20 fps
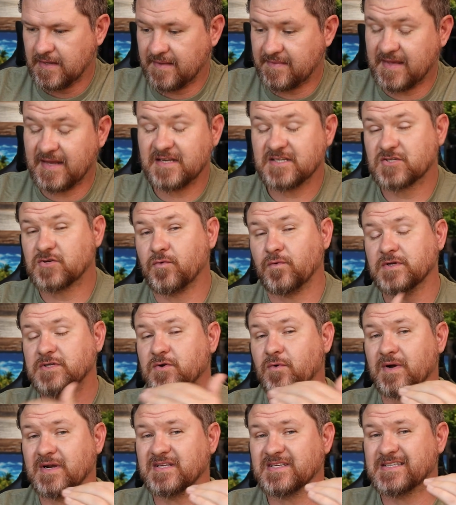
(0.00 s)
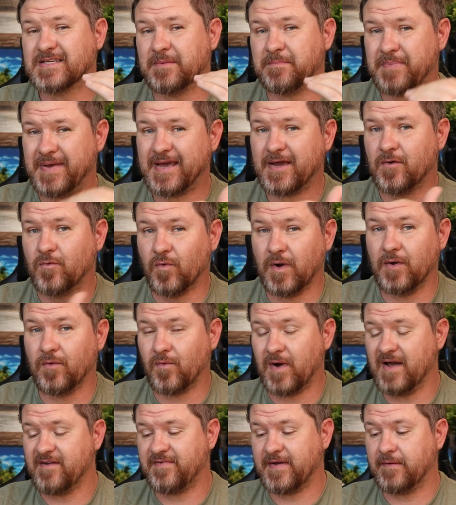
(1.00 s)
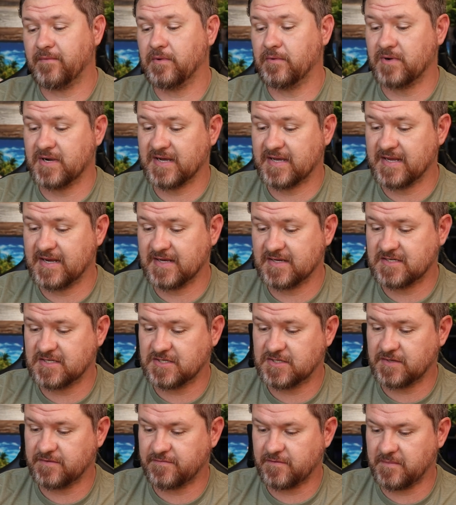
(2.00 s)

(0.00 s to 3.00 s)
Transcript: and then it's going to want us to pick what Wi-Fi we wanna connect it to.